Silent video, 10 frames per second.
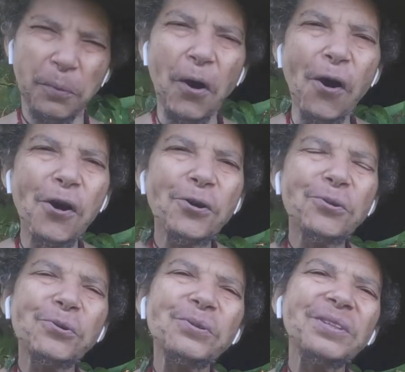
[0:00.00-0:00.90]

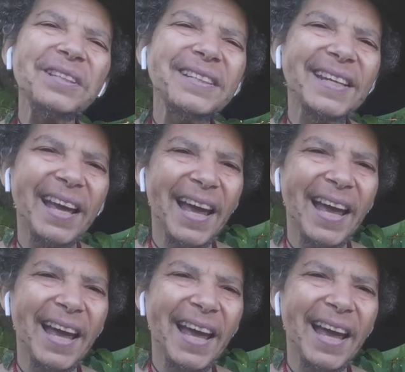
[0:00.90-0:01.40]
behold,